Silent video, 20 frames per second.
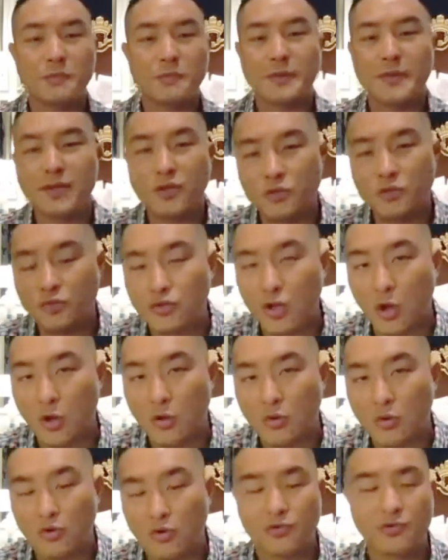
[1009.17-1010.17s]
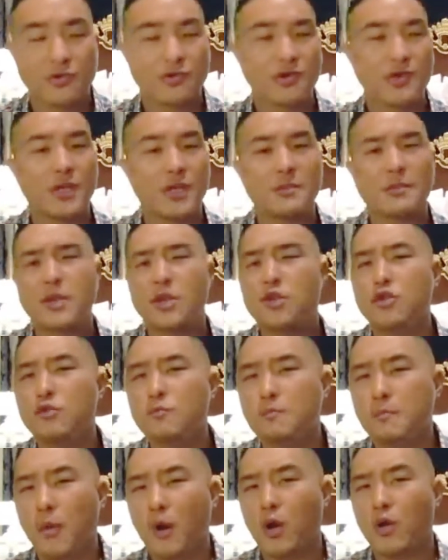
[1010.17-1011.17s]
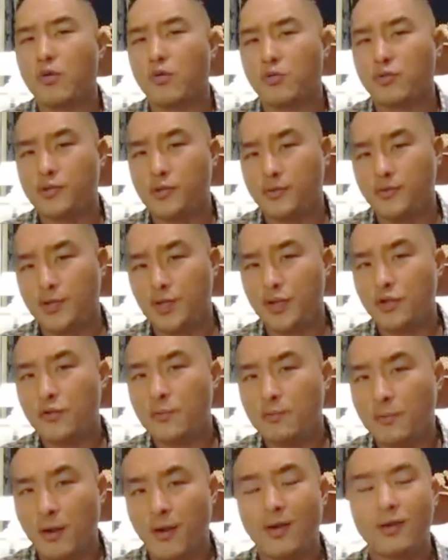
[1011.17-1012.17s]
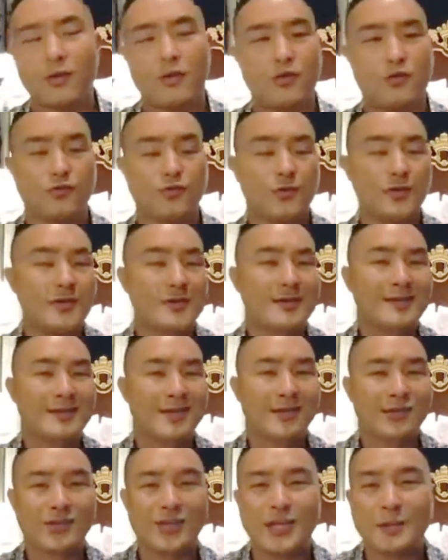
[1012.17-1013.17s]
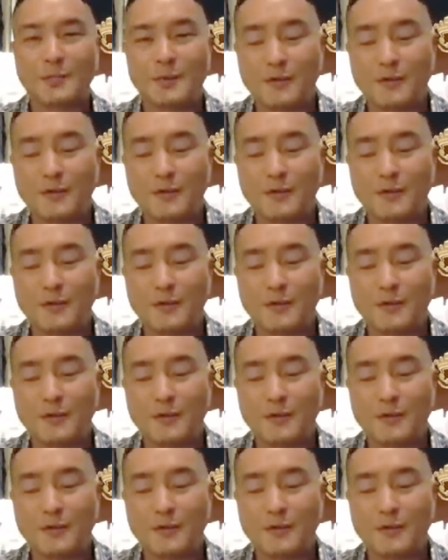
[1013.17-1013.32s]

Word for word: There's going to be new donors. There's going to be new partners. Some say new partners.